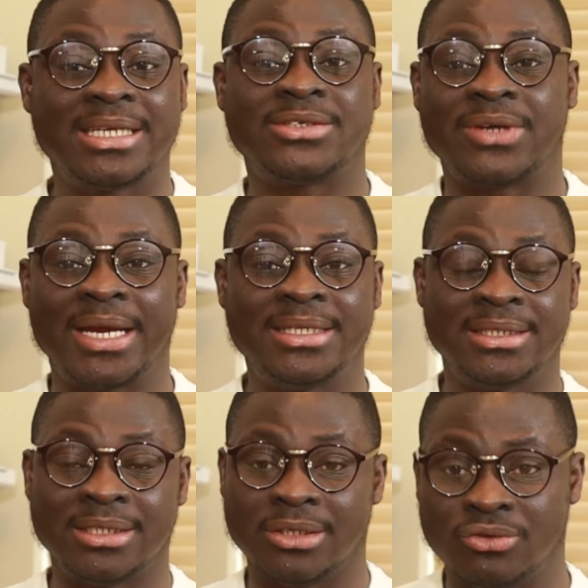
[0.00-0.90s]
get
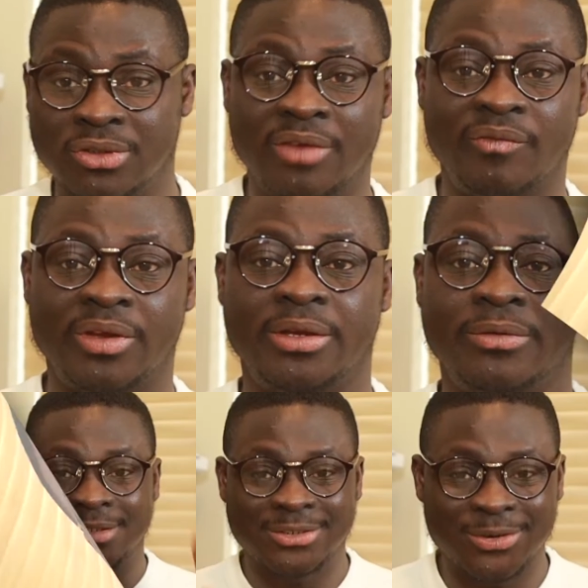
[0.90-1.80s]
right into the video.
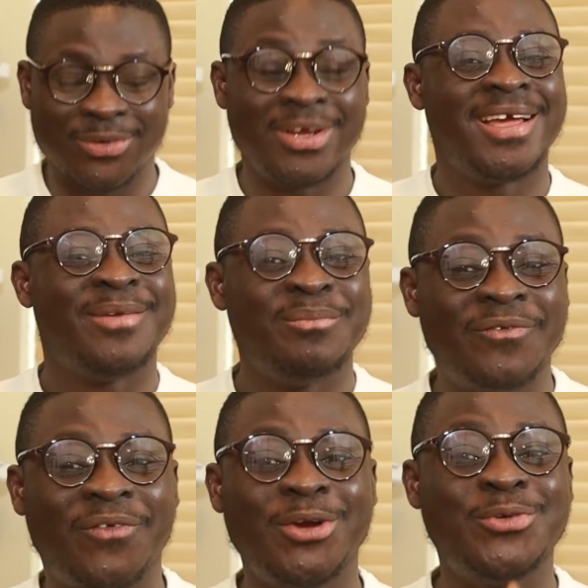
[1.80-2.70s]
So,
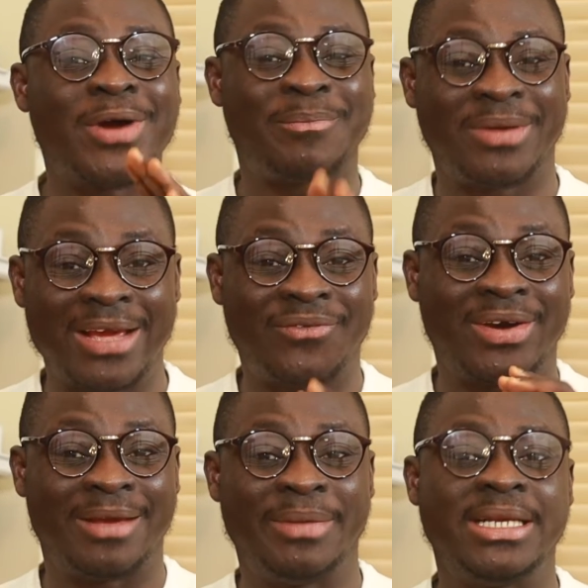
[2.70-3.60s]
before you apply
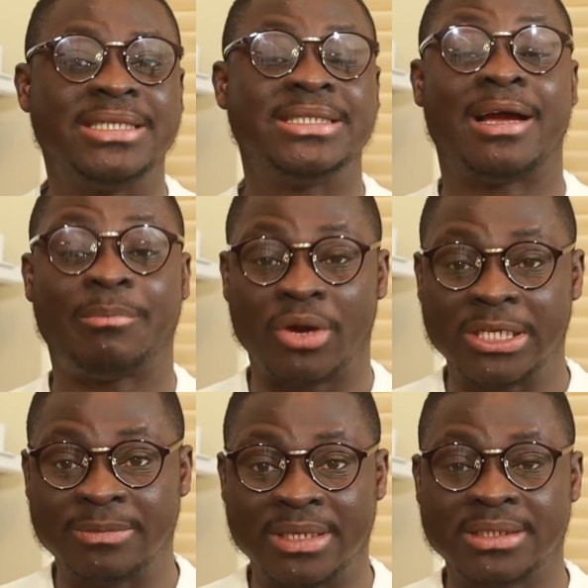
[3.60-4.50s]
for an emergency
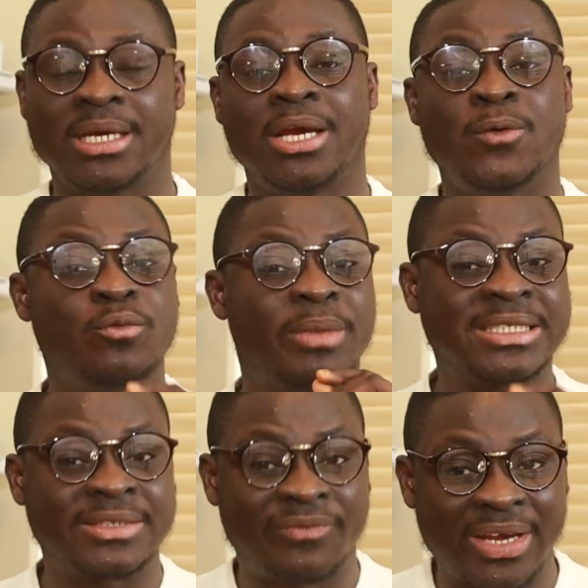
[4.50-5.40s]
appointment, you
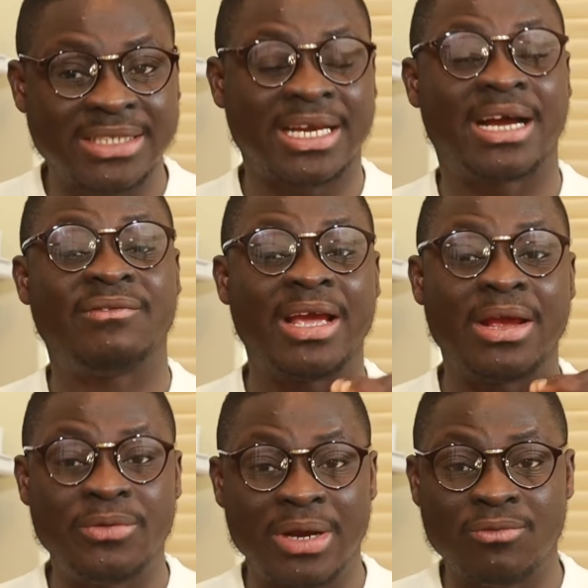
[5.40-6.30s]
must first have
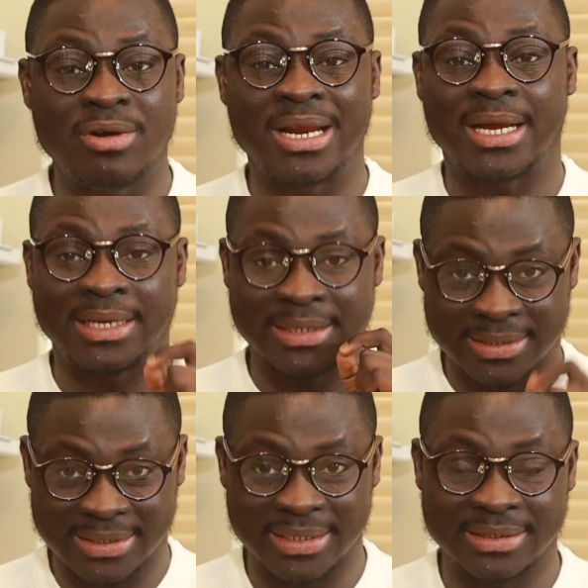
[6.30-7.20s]
a regular
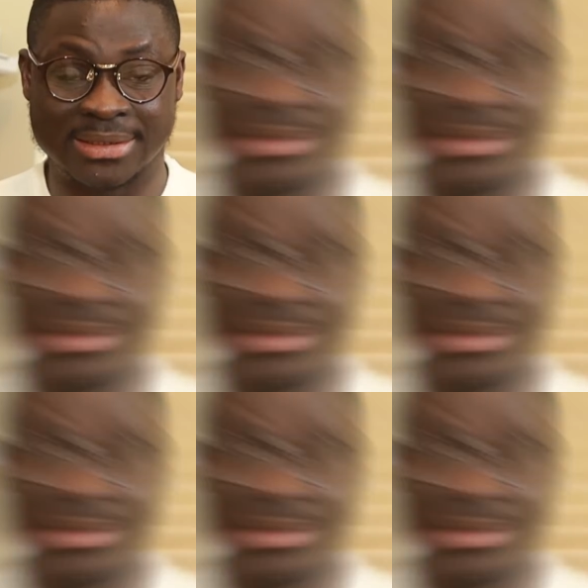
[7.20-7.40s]
date.